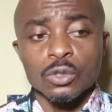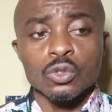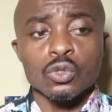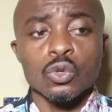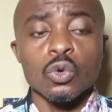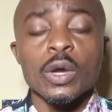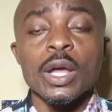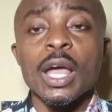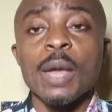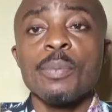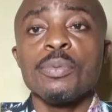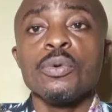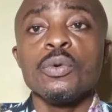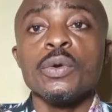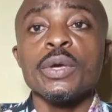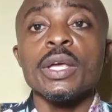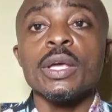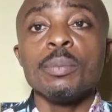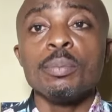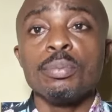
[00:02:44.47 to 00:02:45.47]
to help
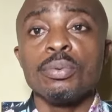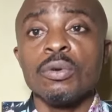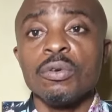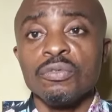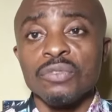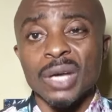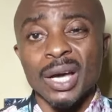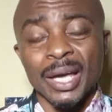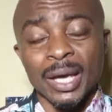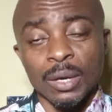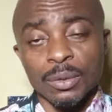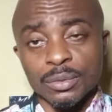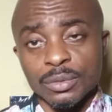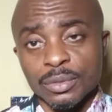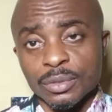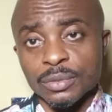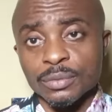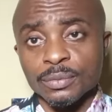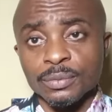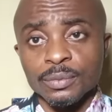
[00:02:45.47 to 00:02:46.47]
you improve your
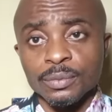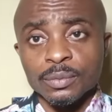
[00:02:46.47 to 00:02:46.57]
health